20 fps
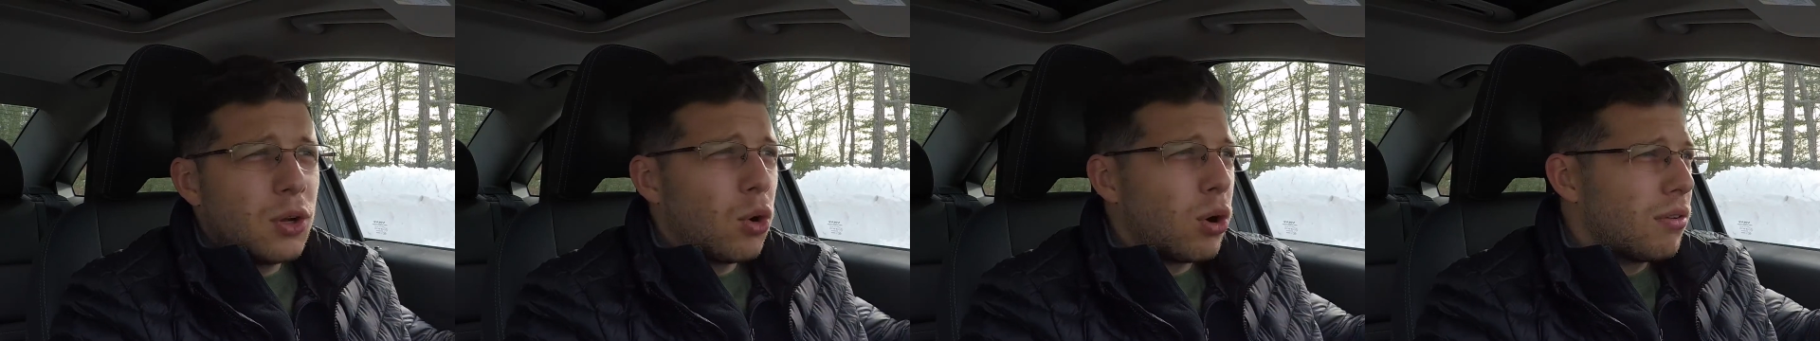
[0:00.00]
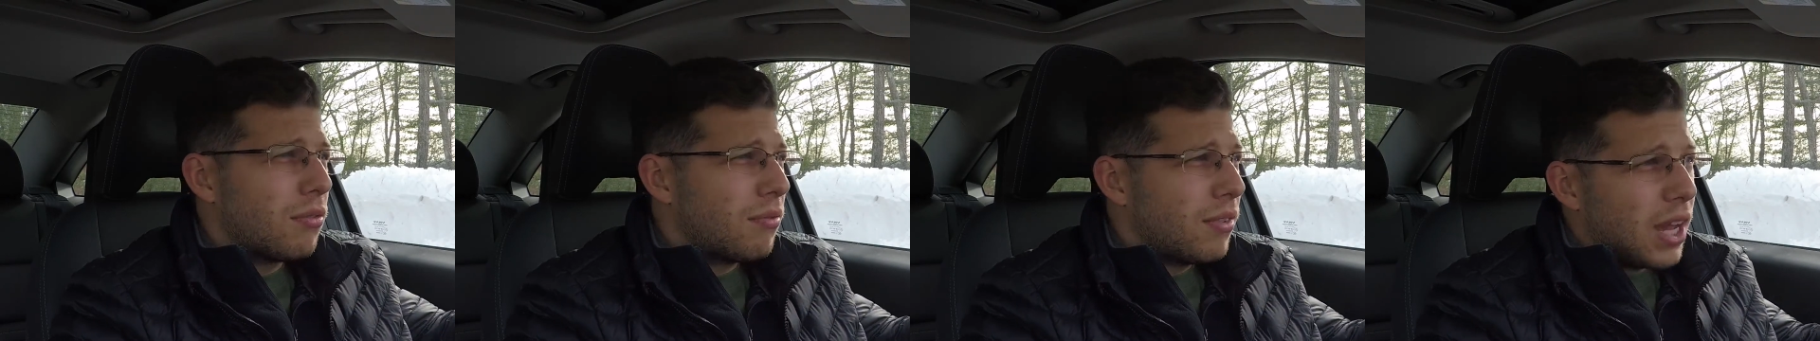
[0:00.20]

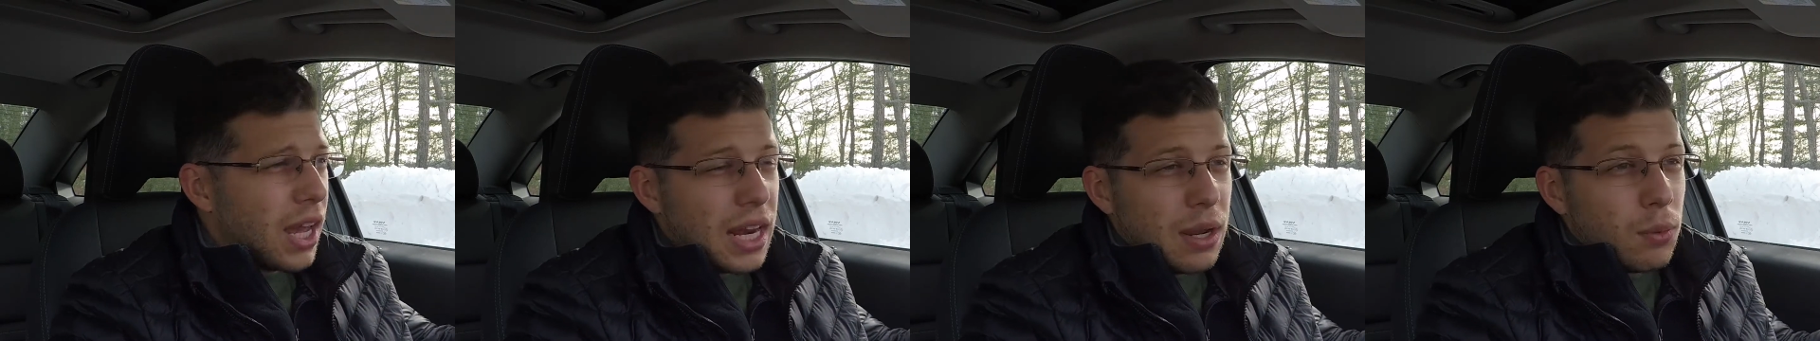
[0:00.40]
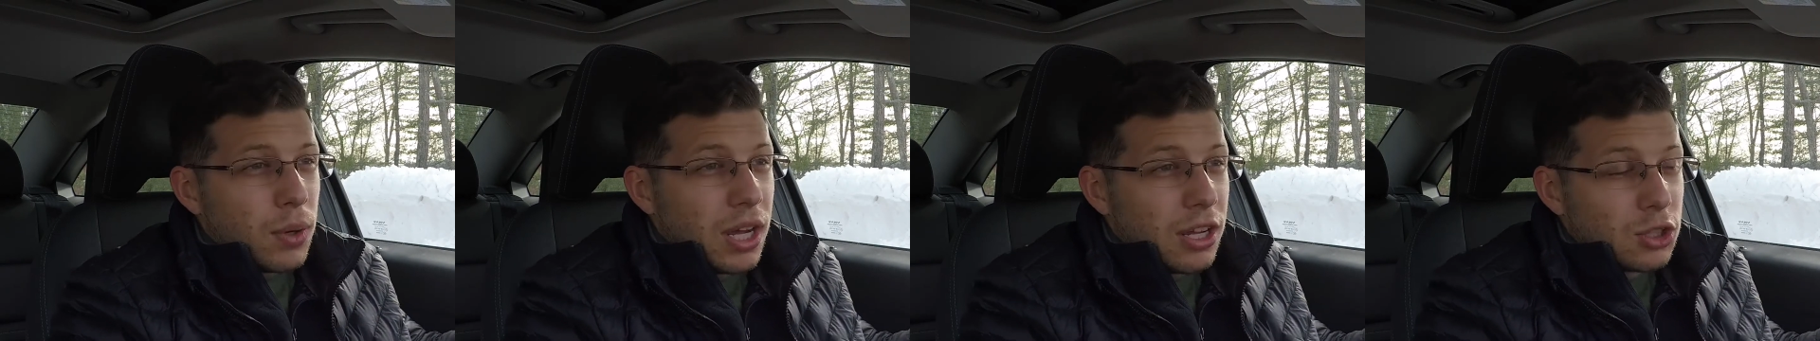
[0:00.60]
or if
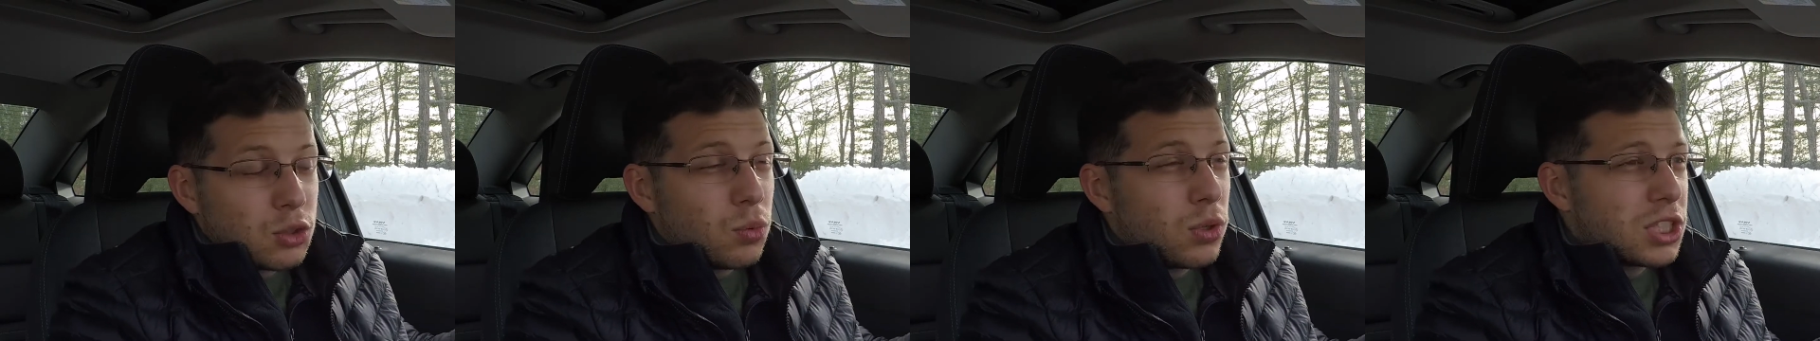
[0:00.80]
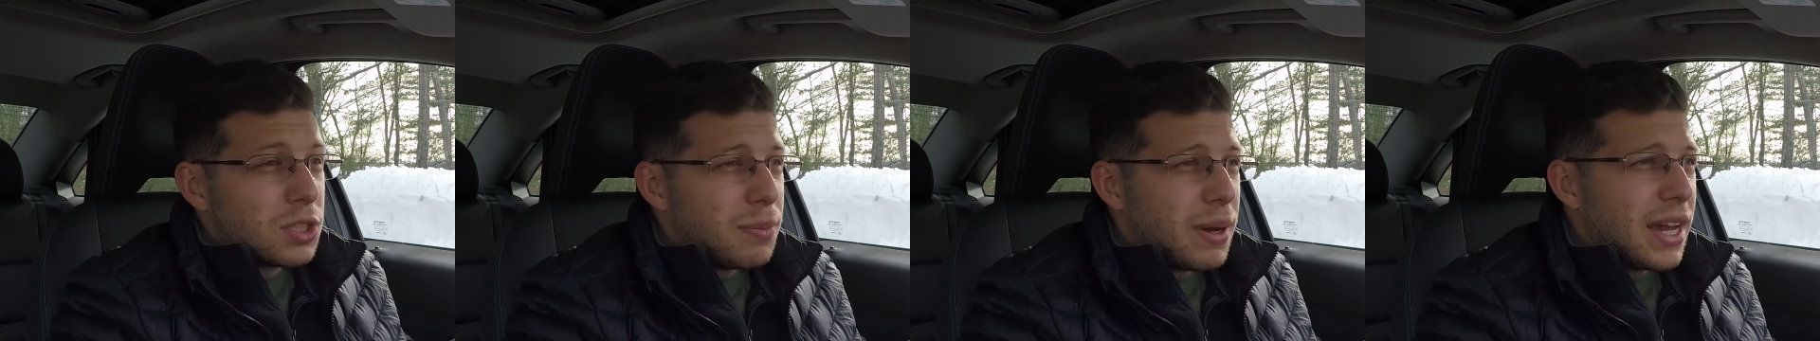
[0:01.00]
anyone else
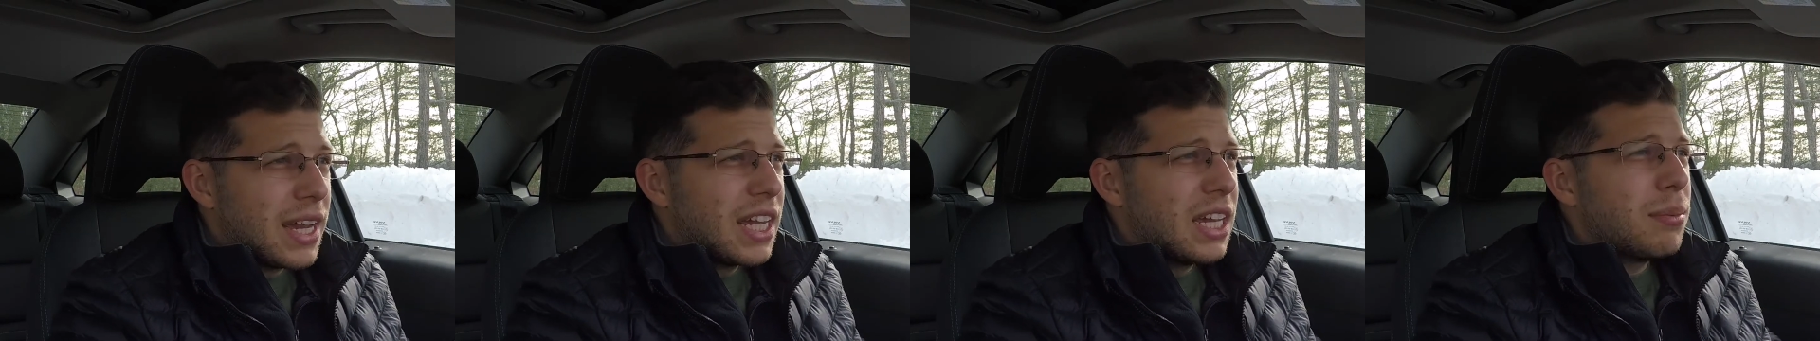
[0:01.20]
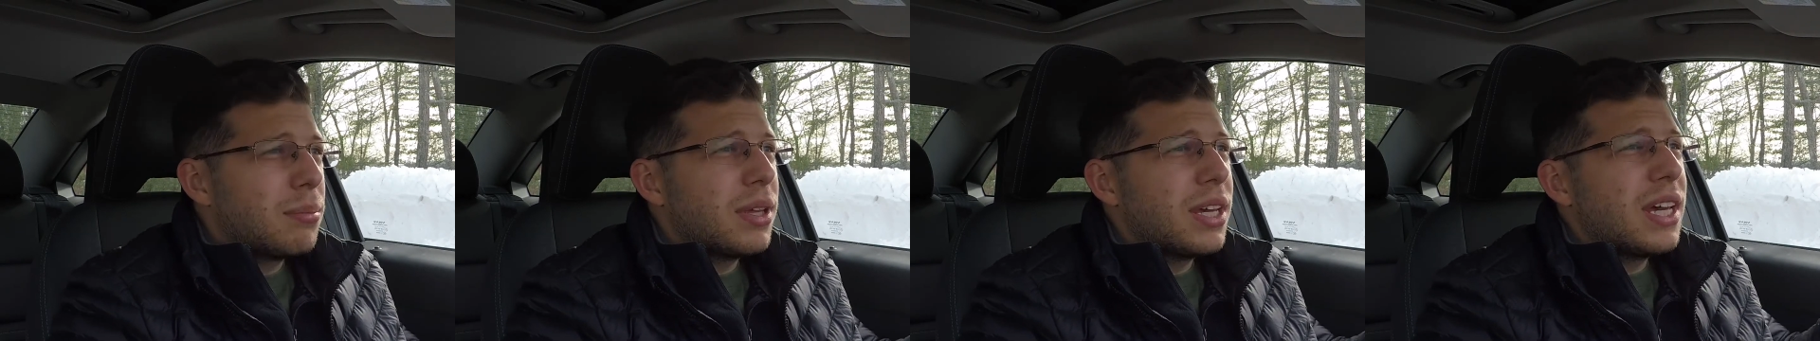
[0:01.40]
wants to buy a
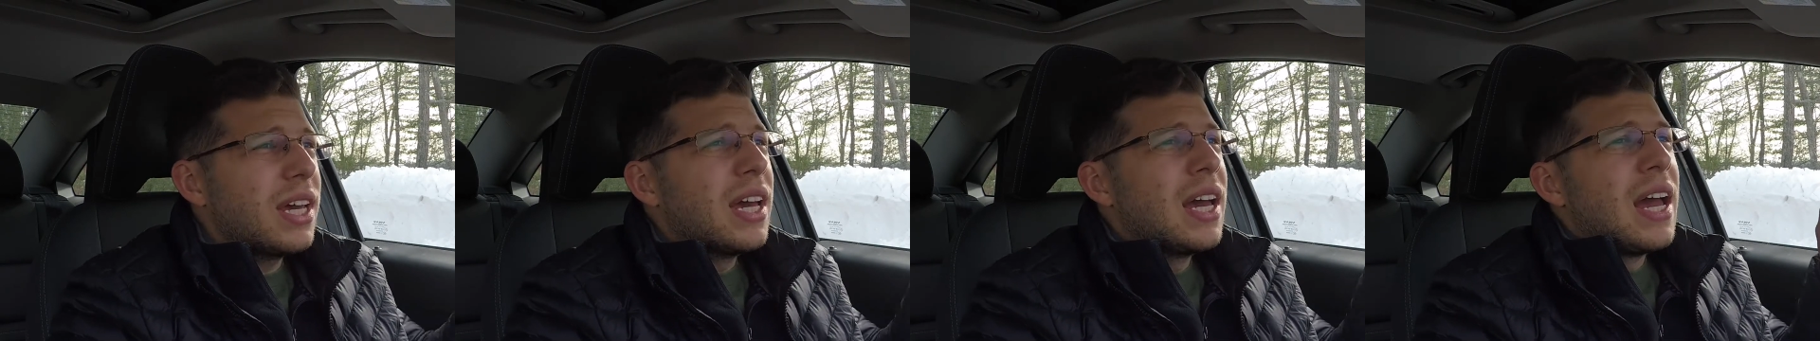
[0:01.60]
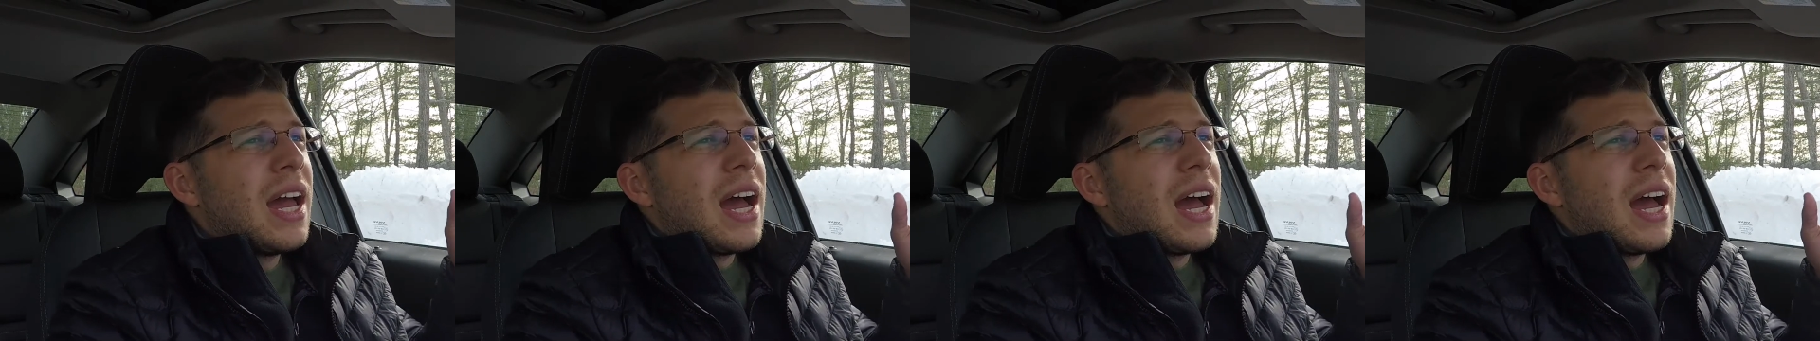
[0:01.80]
Ghibli.